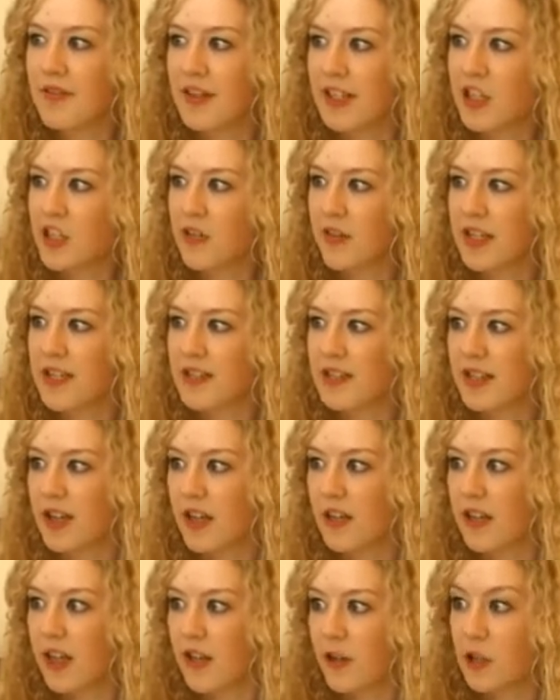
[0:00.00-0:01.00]
of injuries
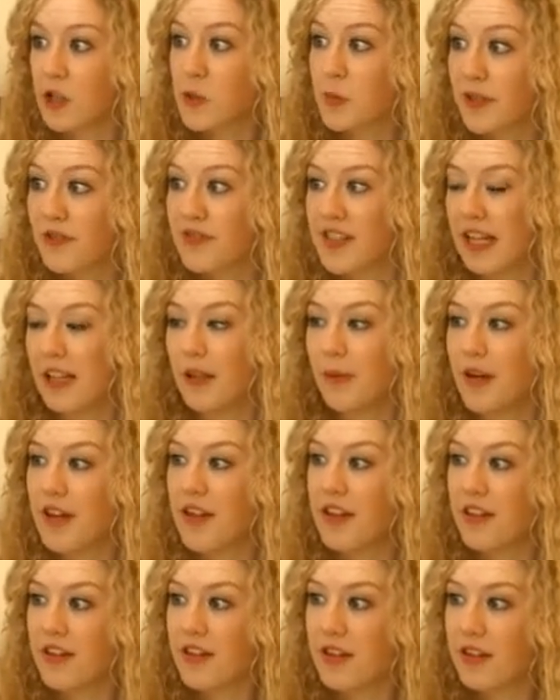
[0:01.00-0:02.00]
that a nurse would have dealt with?
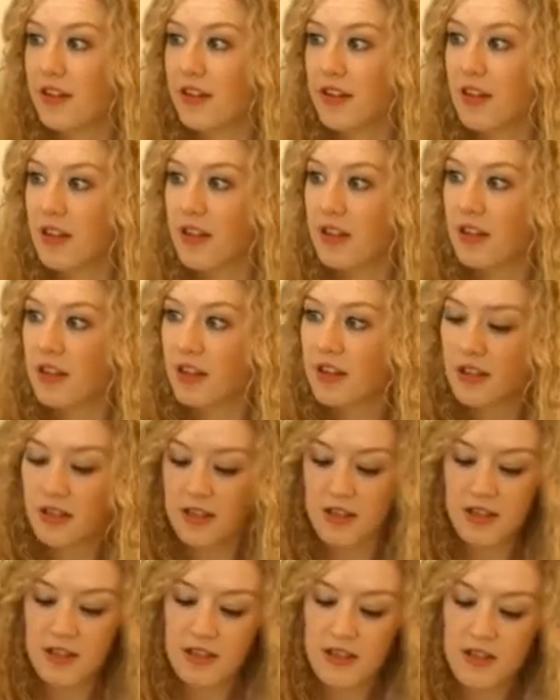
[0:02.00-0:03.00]
Um,
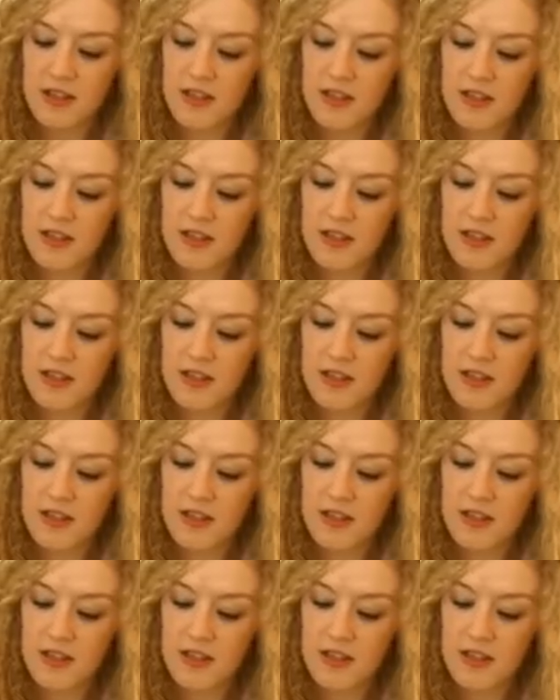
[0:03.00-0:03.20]
it's